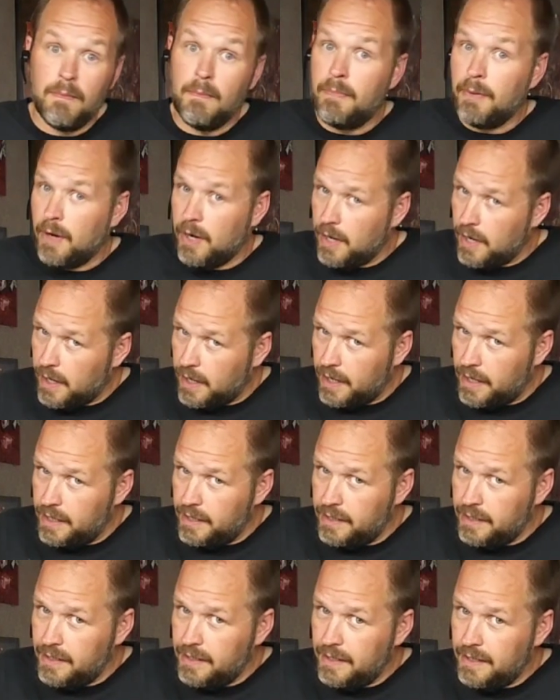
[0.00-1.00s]

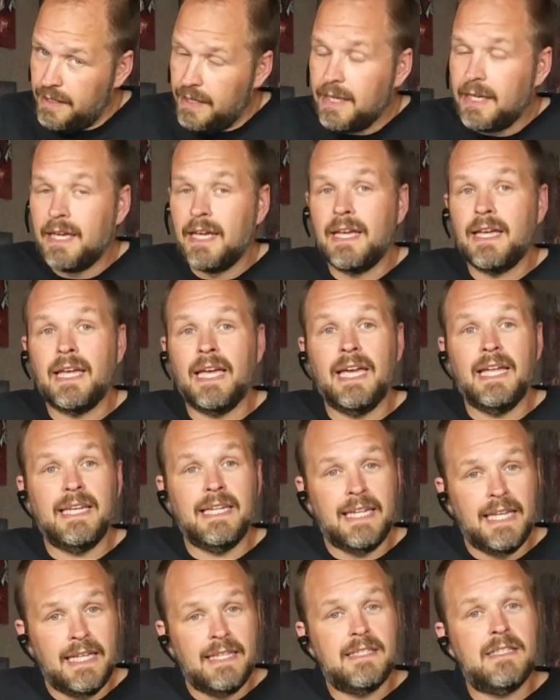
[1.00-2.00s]
But it
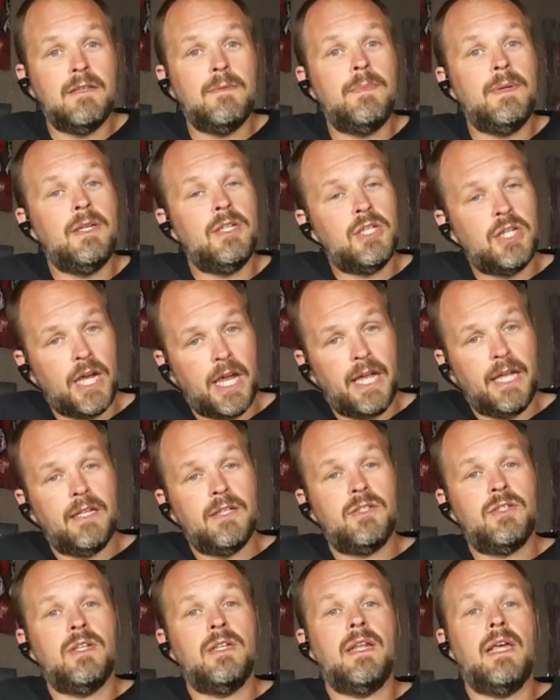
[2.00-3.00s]
needs to be
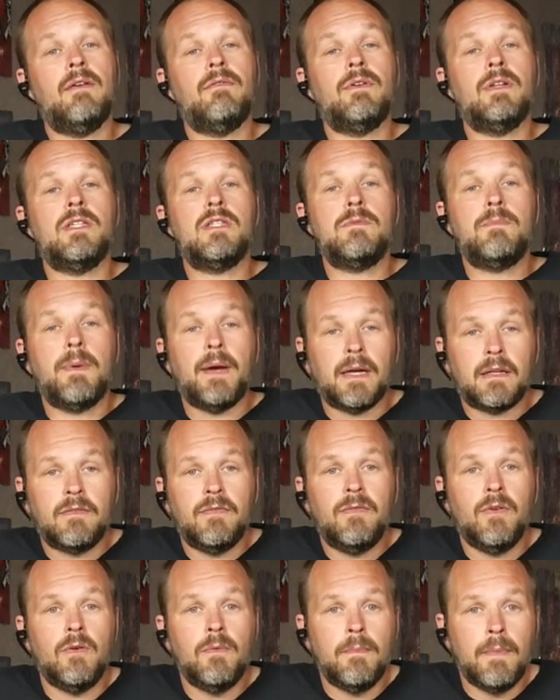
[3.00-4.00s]
changed in a
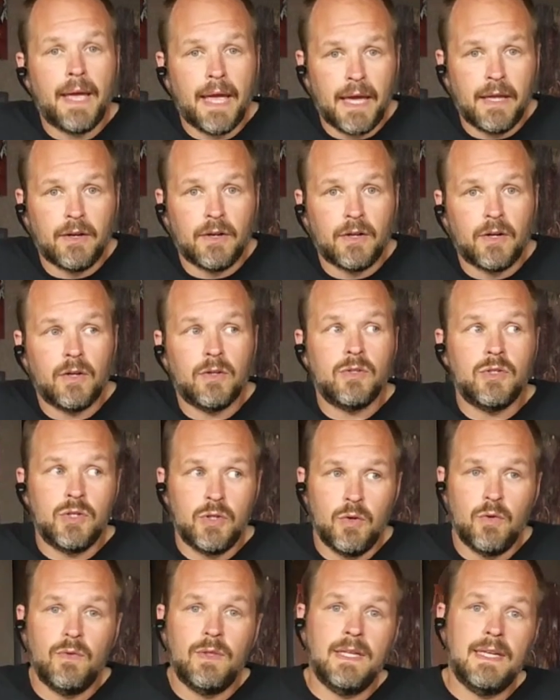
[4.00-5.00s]
respectful manner
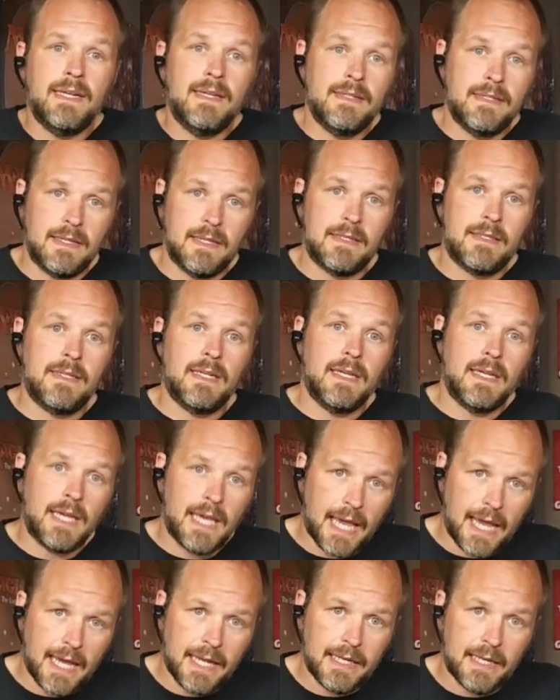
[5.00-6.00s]
to the existing
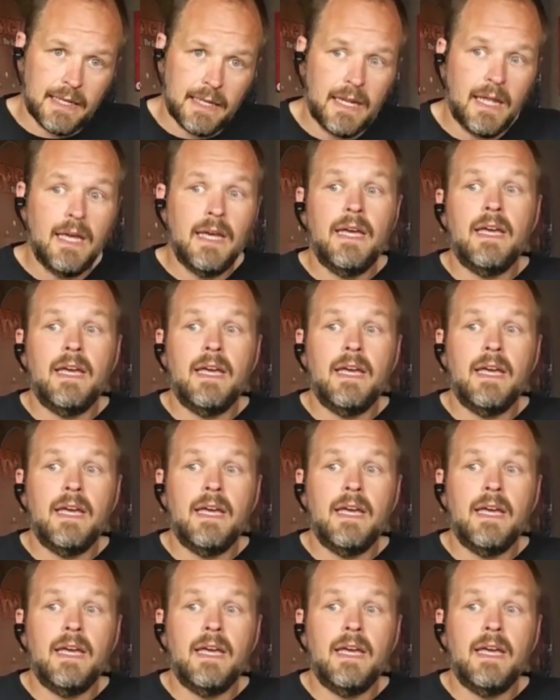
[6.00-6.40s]
canon.